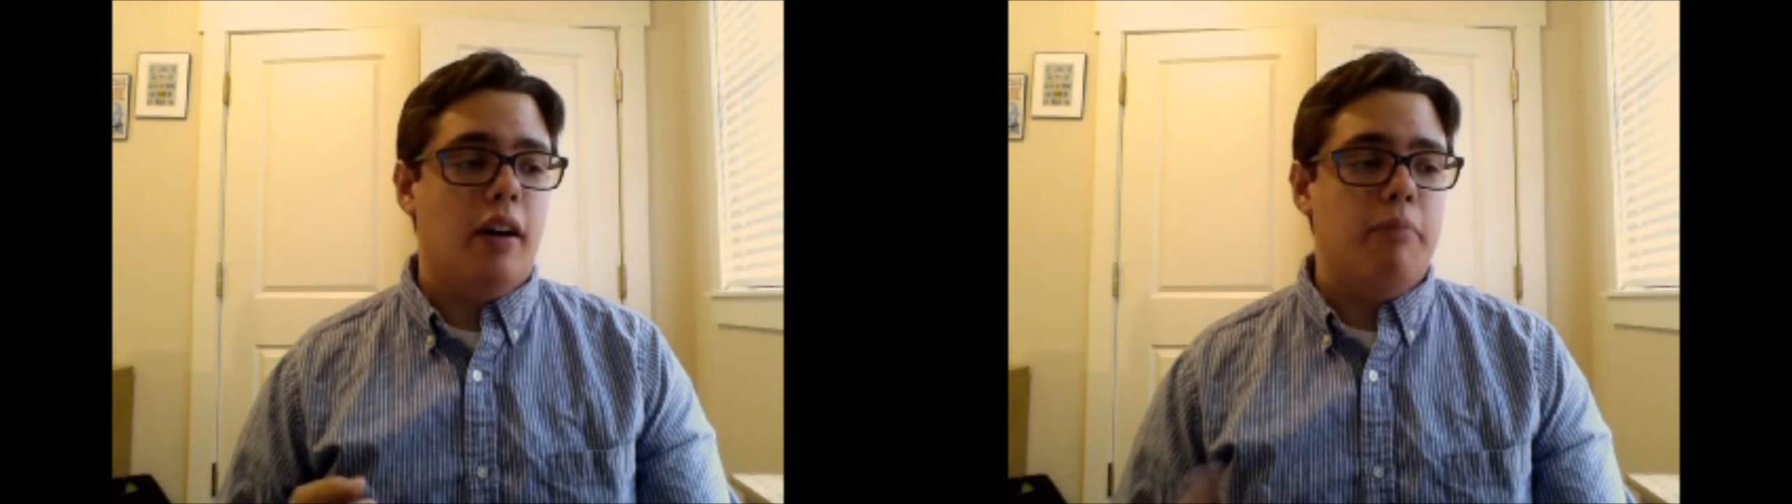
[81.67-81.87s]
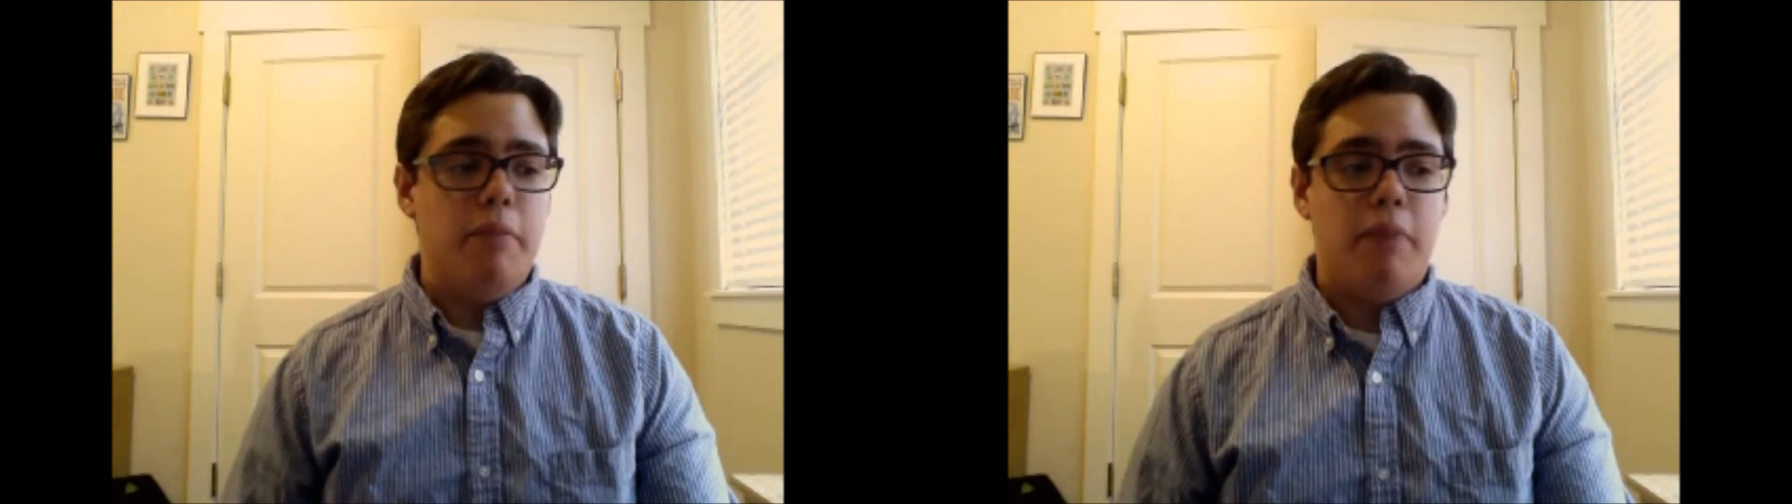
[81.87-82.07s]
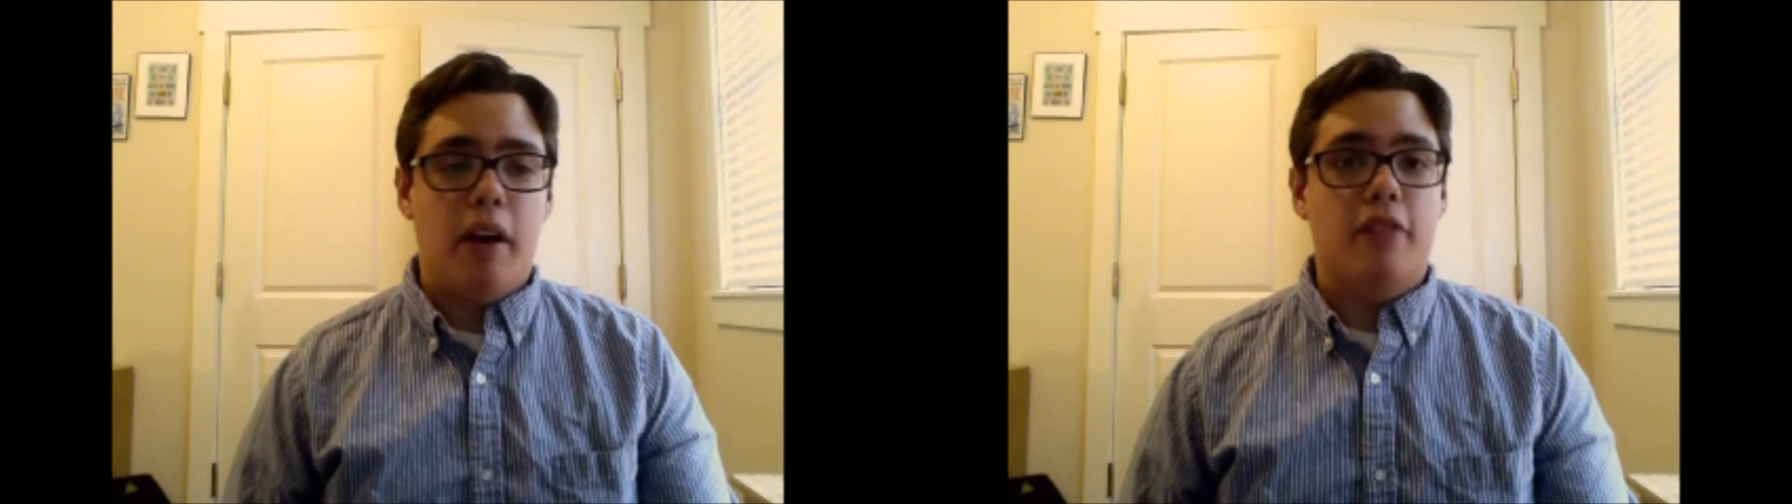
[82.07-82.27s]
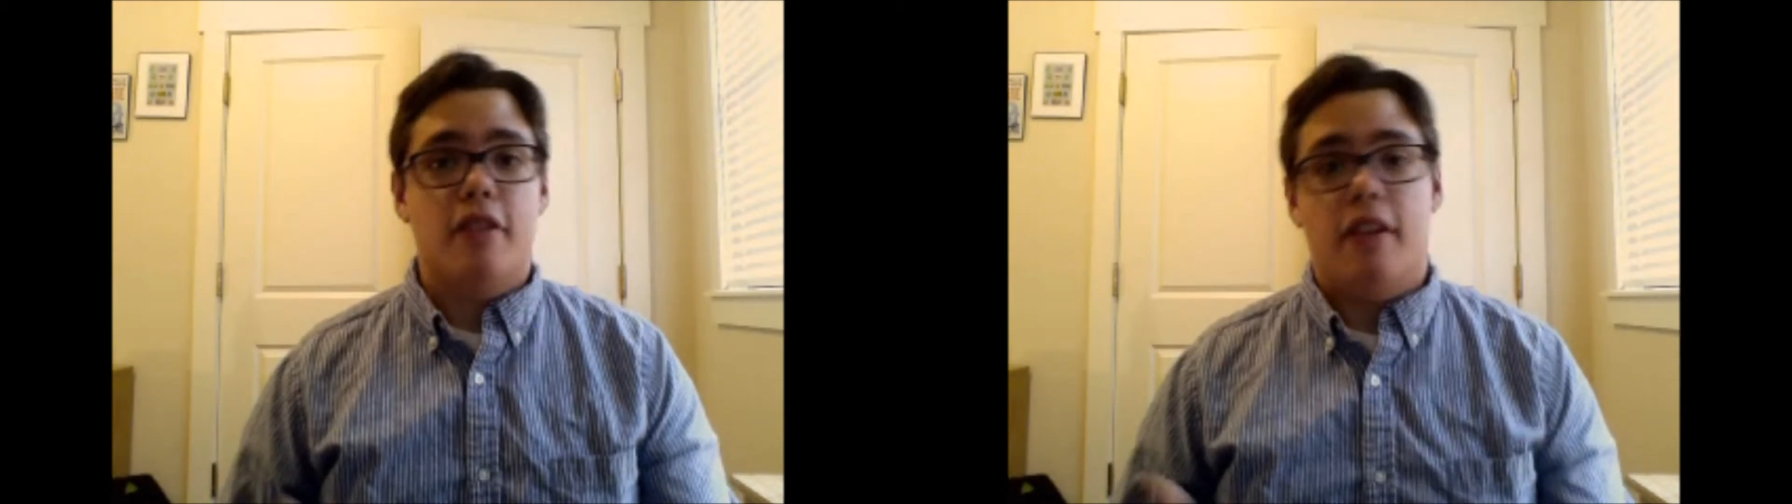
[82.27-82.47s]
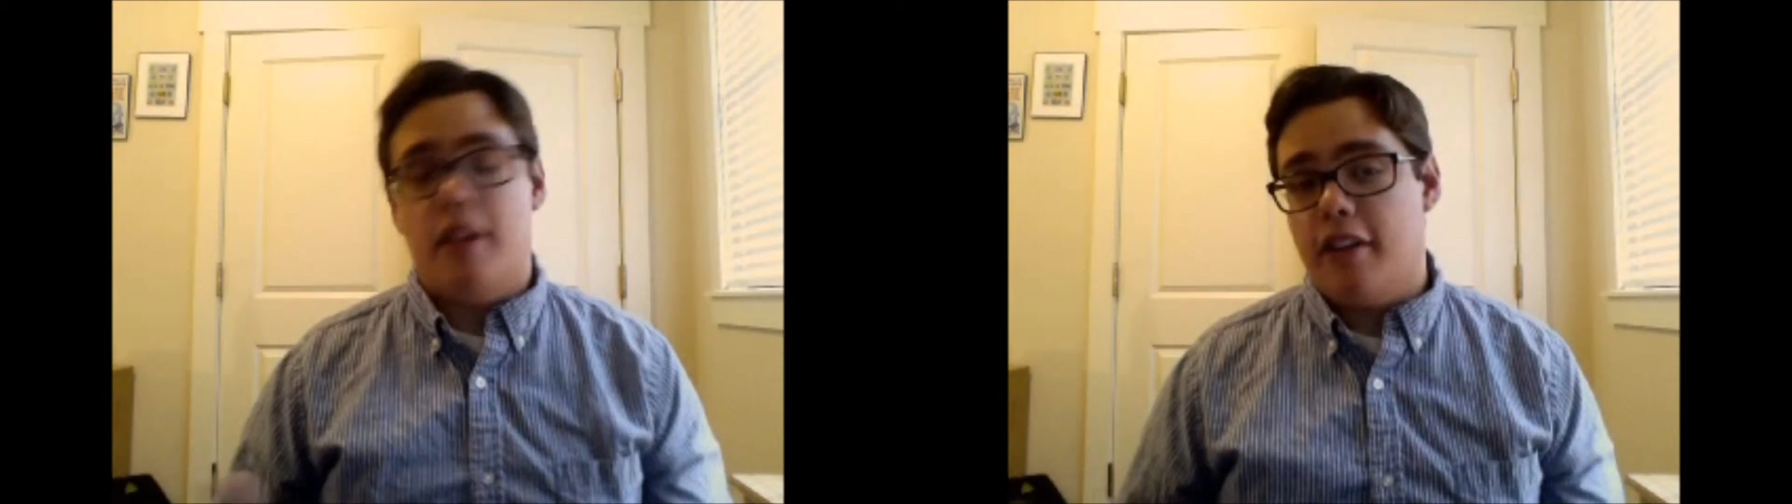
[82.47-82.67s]
Be
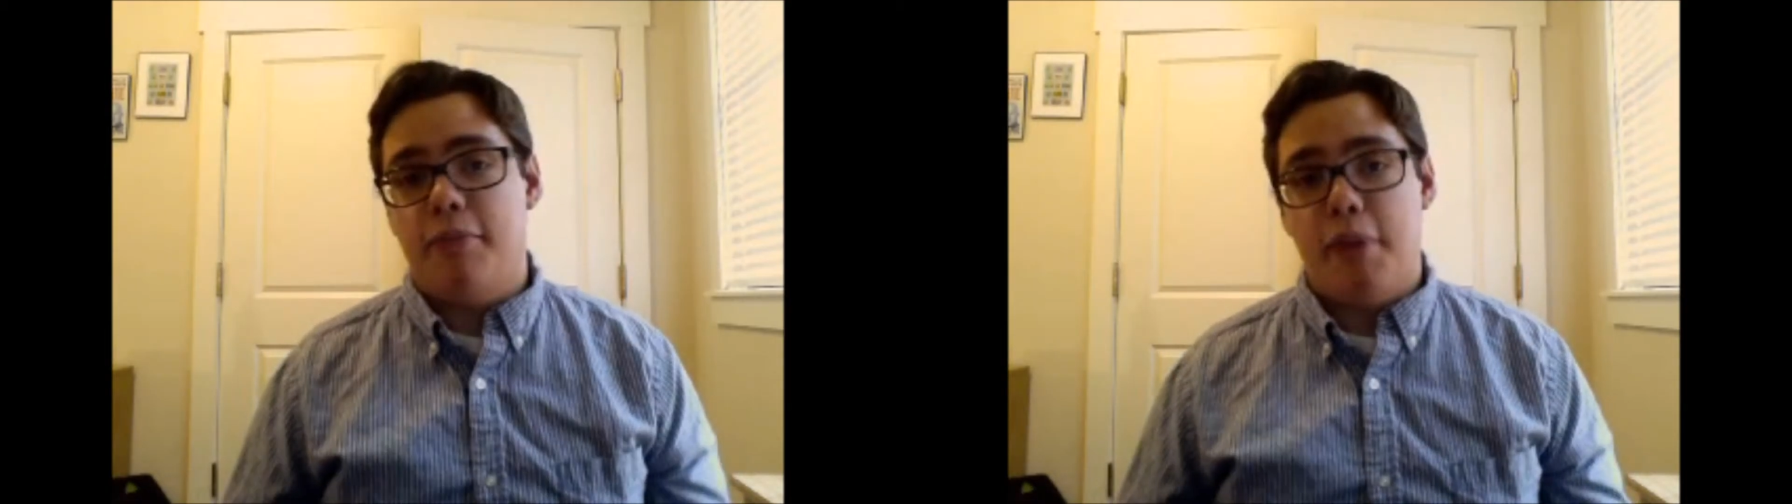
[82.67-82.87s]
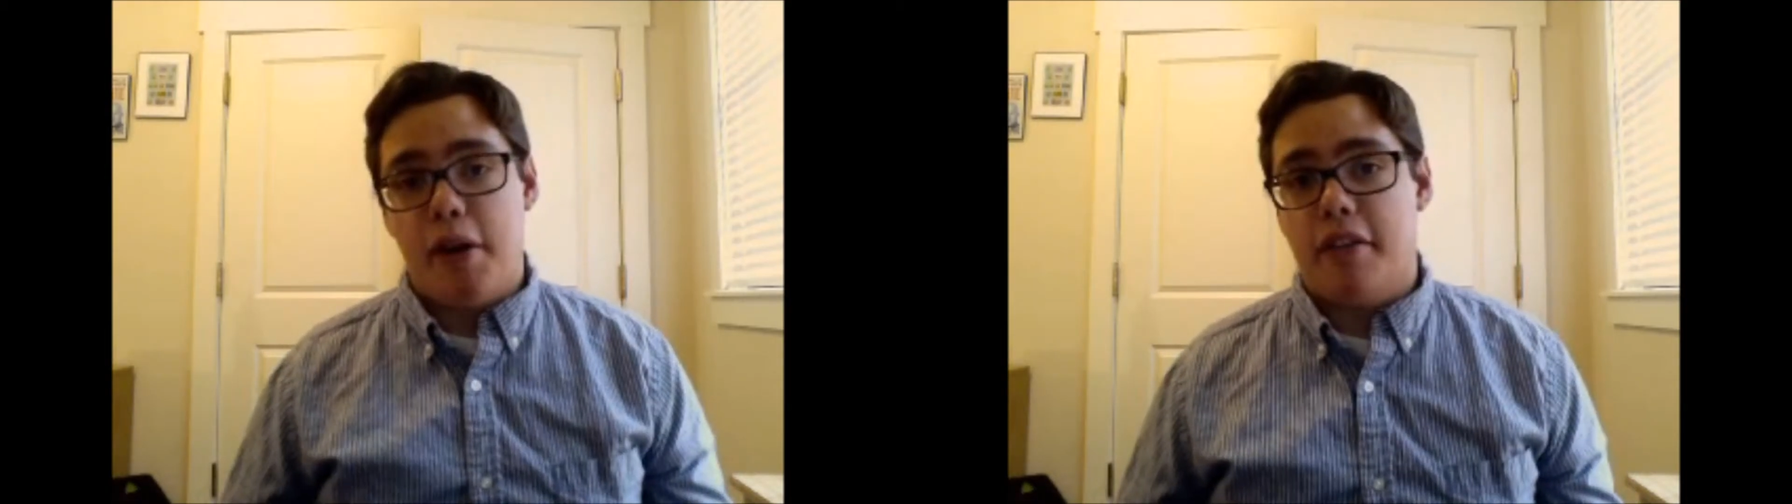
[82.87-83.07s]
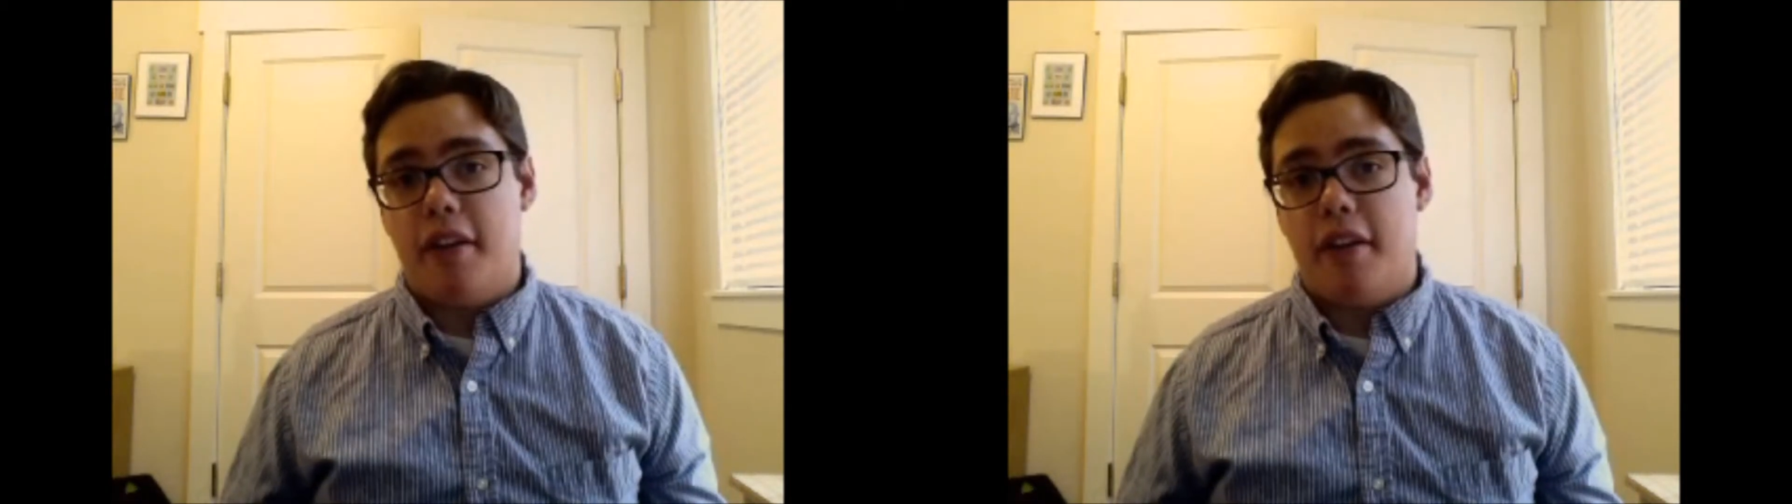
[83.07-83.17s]
patient and expect